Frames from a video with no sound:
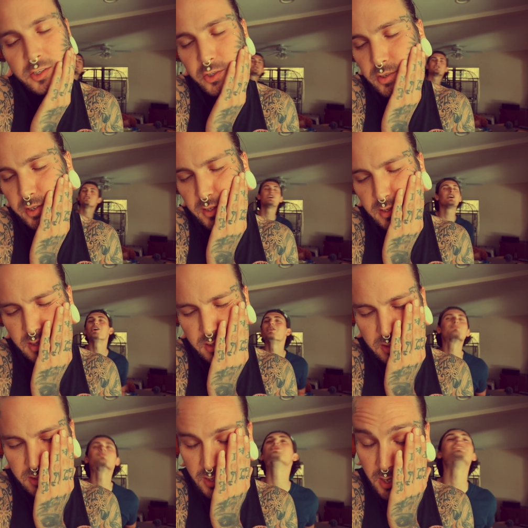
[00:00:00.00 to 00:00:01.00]
Touch you like this.
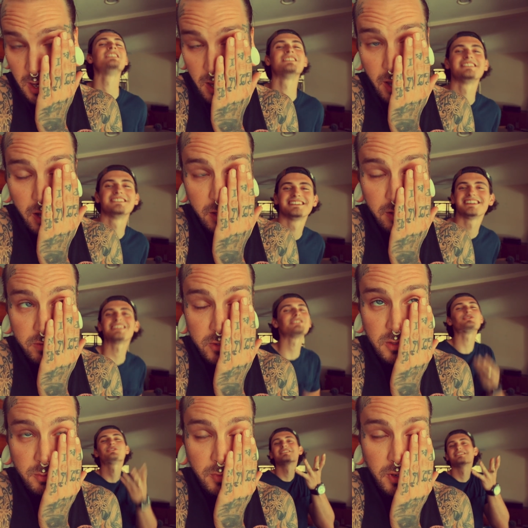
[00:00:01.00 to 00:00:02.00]
I'll give you
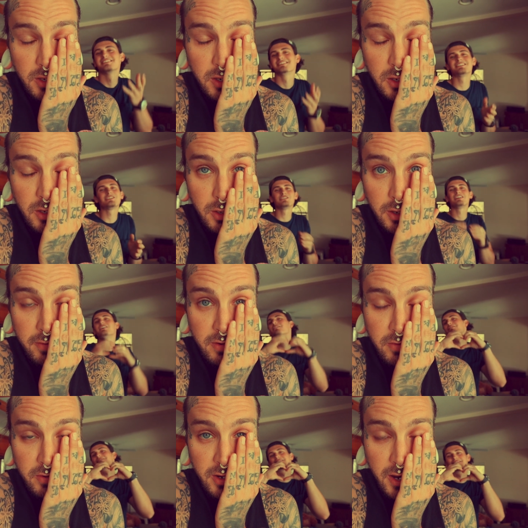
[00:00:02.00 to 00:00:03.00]
some. Have you
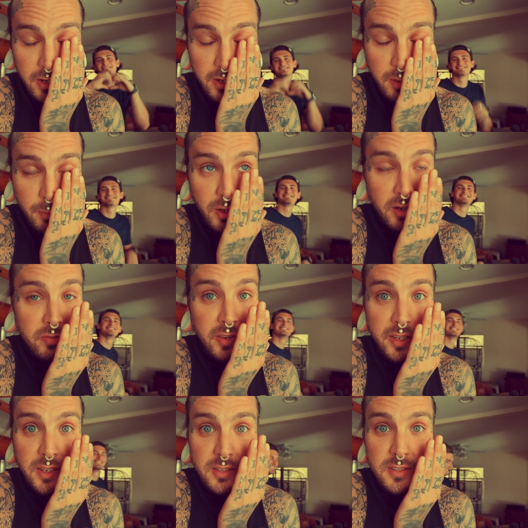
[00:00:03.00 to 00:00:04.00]
ever gotten
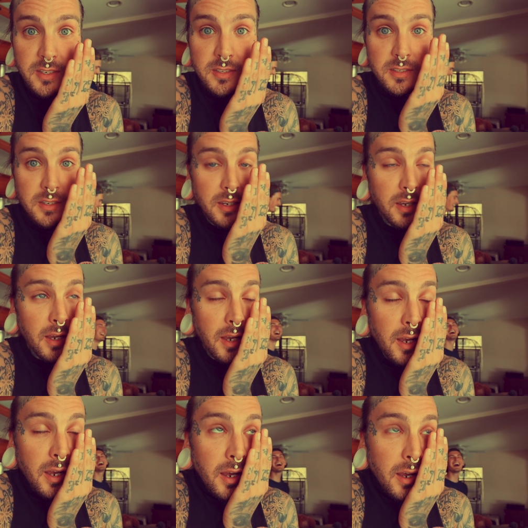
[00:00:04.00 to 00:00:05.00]
butterfly kisses? Give
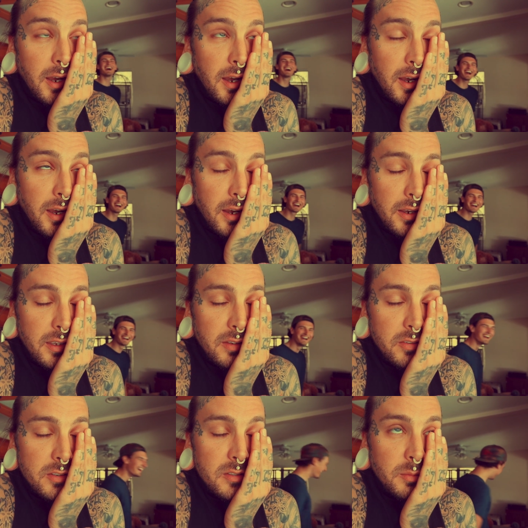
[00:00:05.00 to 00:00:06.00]

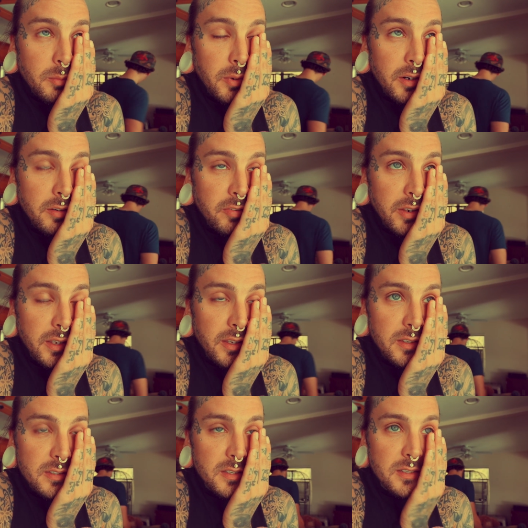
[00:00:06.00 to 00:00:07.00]
you some butterfly
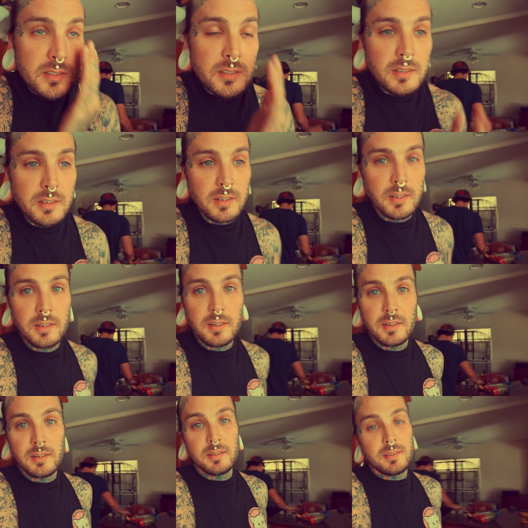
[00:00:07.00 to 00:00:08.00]
kisses.
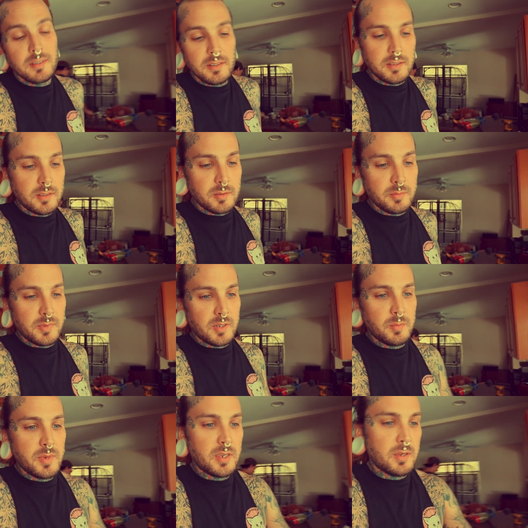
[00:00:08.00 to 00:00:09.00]
It'll
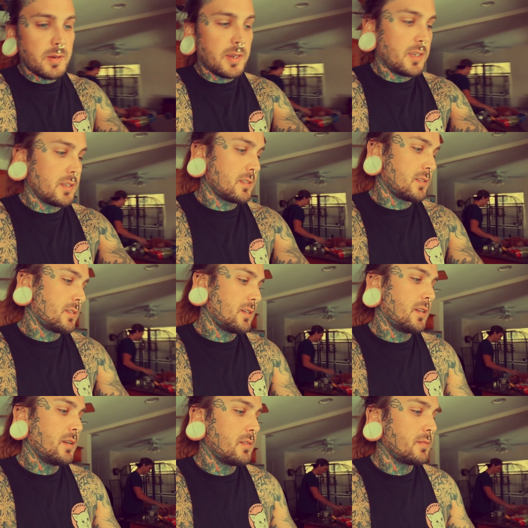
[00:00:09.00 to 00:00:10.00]
make you at ease,
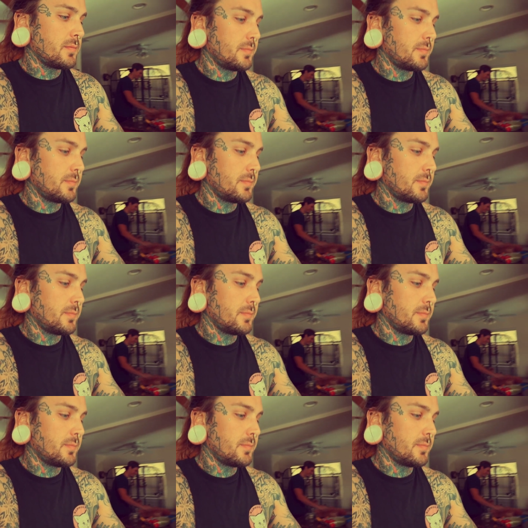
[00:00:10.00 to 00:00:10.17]
you know?